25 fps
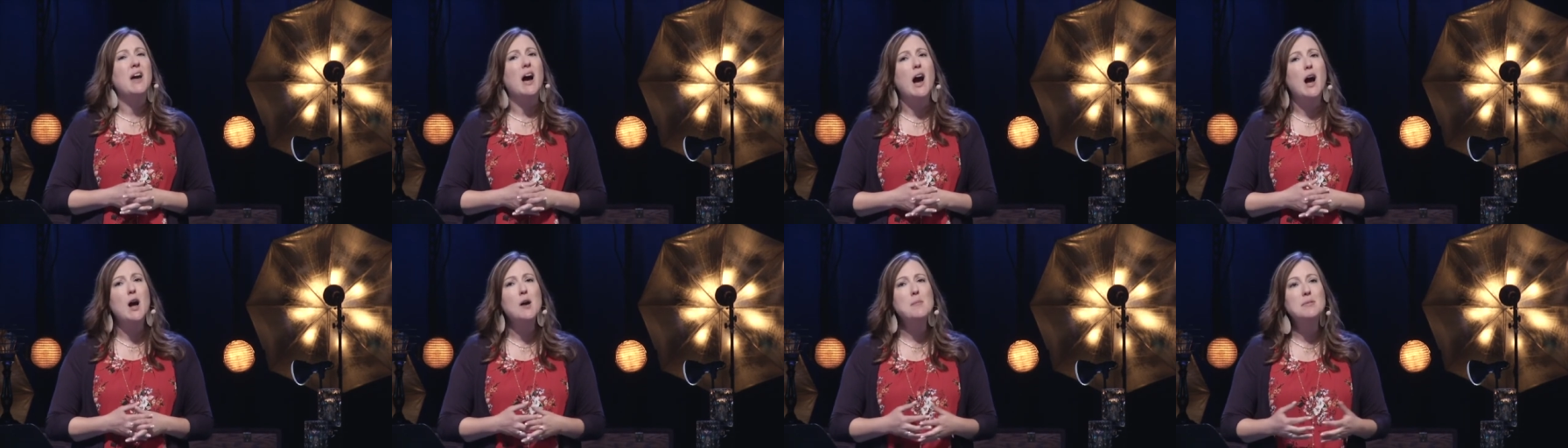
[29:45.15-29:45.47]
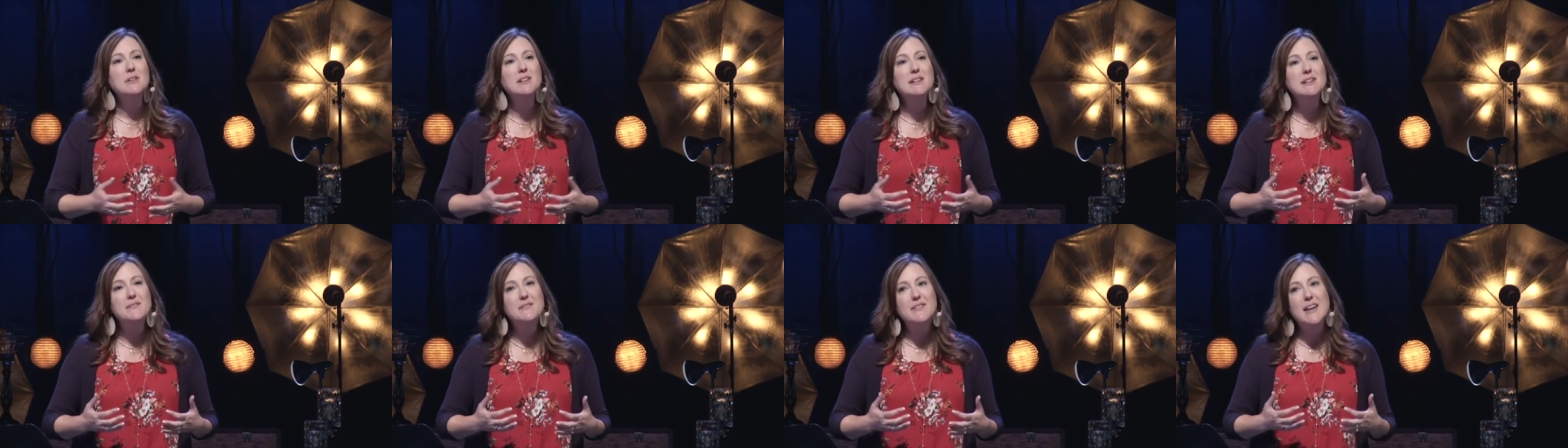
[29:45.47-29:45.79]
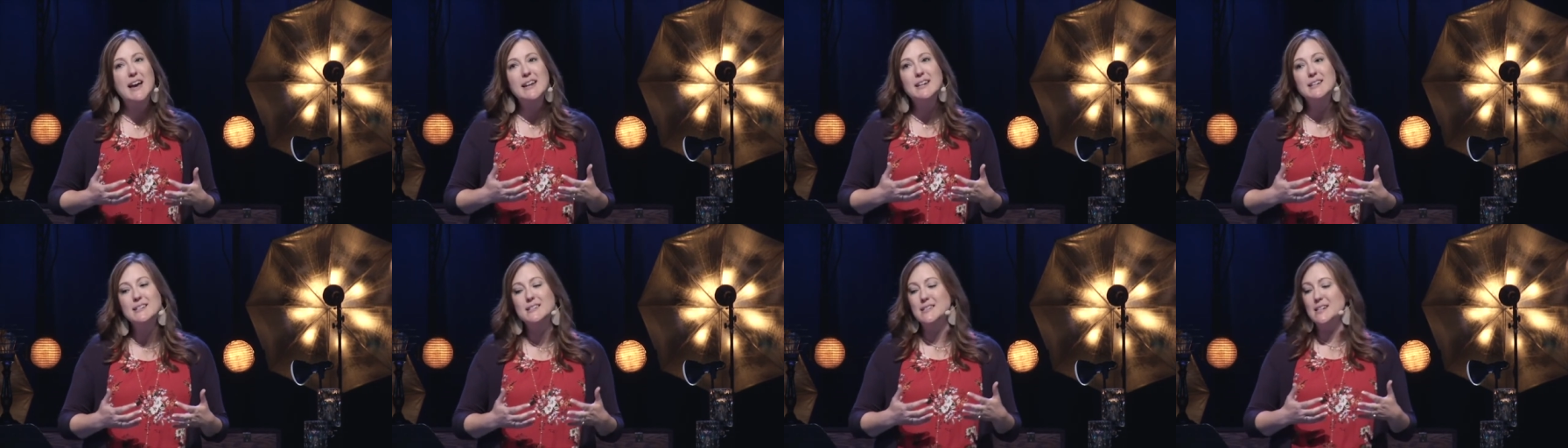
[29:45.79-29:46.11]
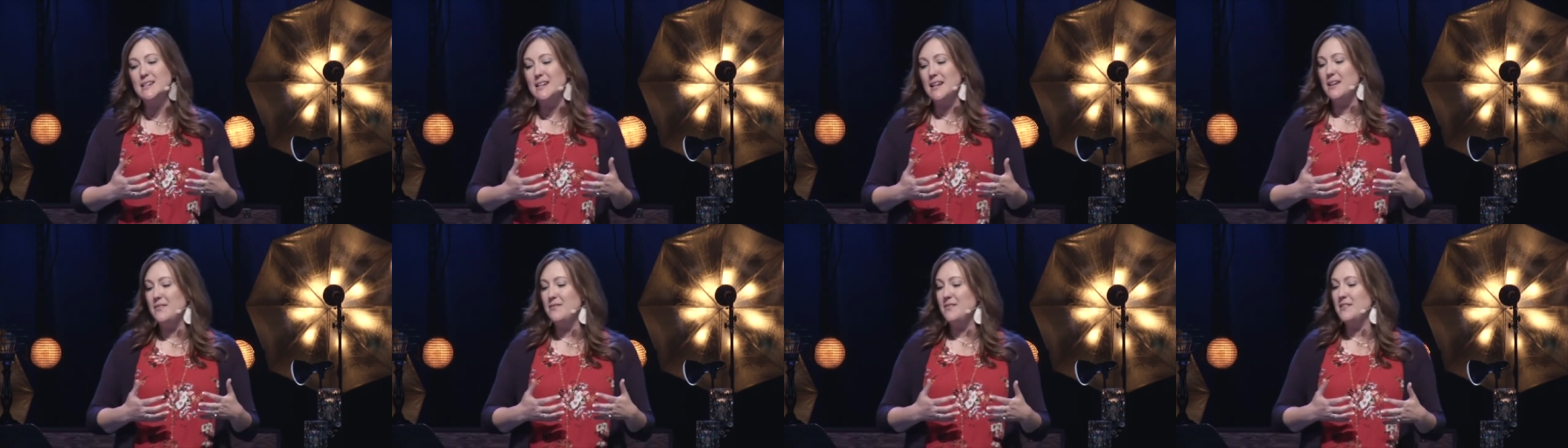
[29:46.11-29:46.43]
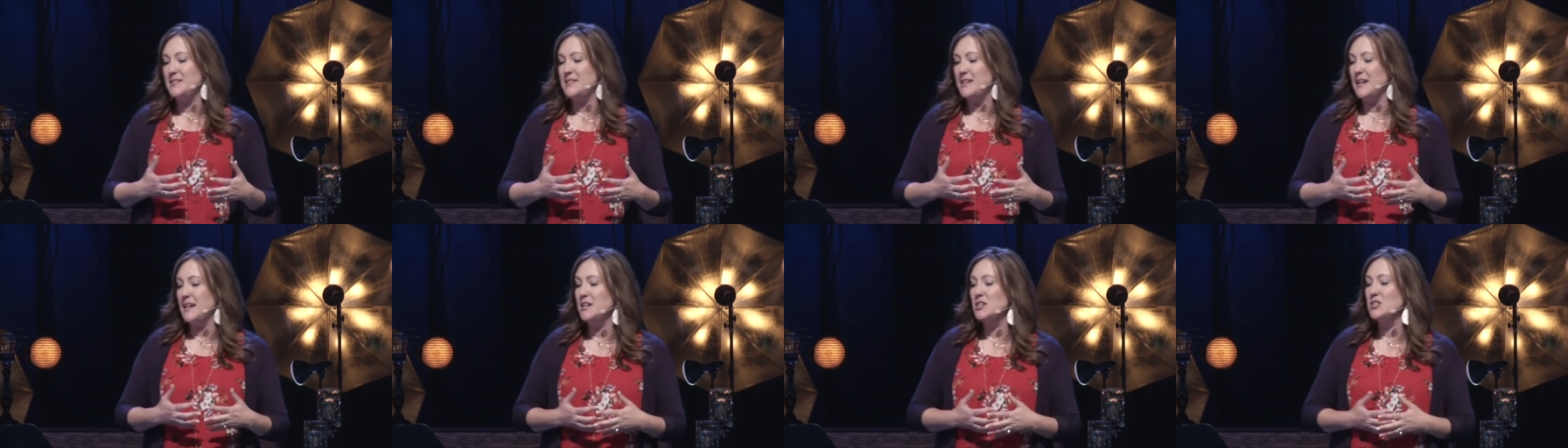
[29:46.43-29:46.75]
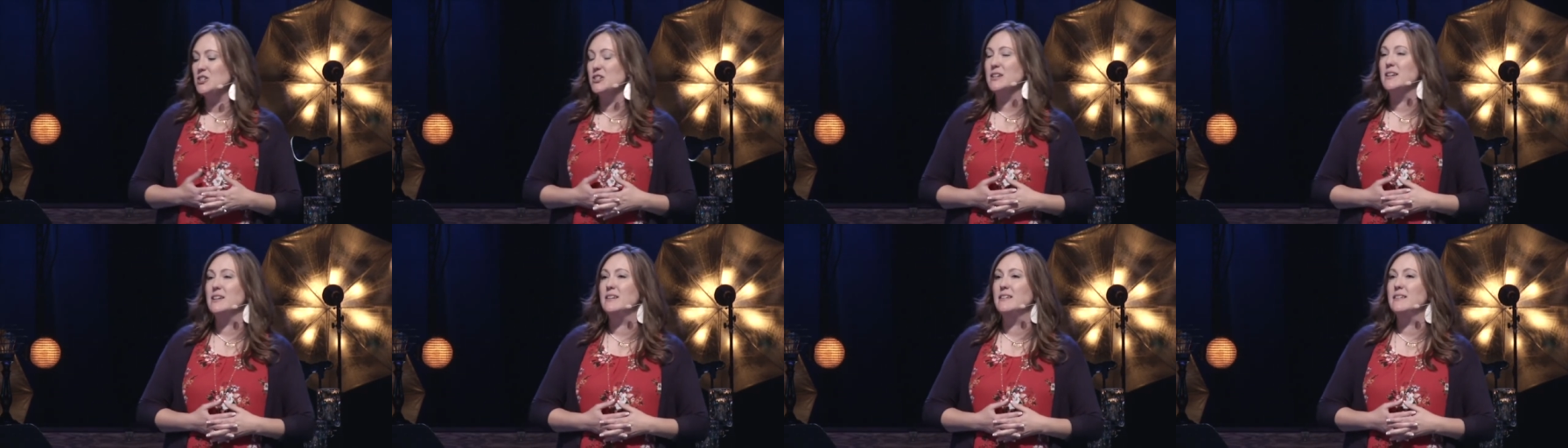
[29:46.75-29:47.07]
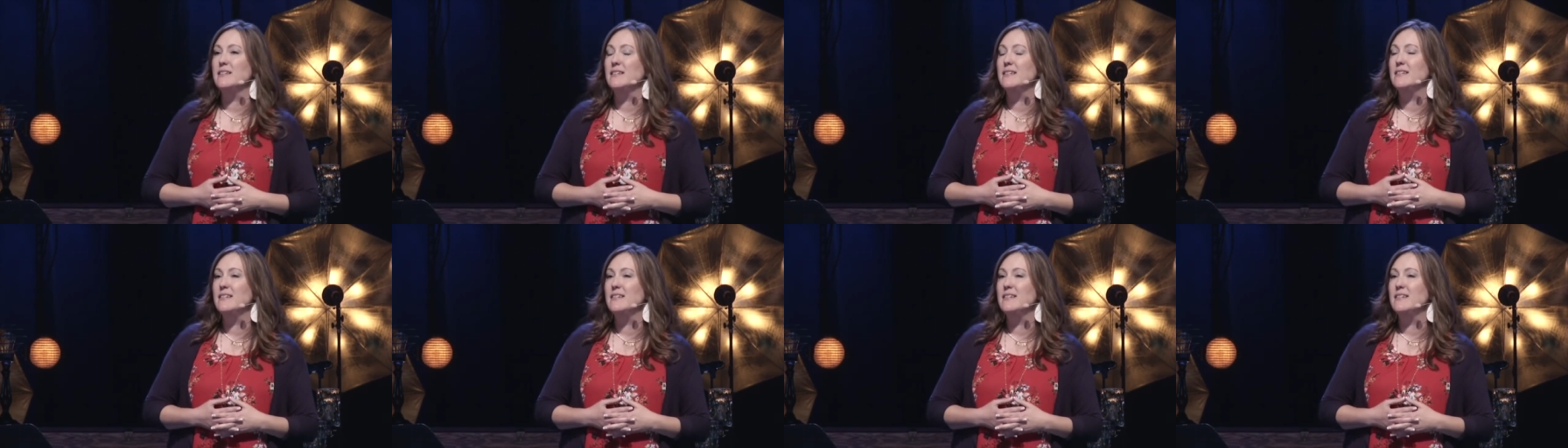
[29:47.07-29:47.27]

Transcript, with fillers: I believe that is an invitation.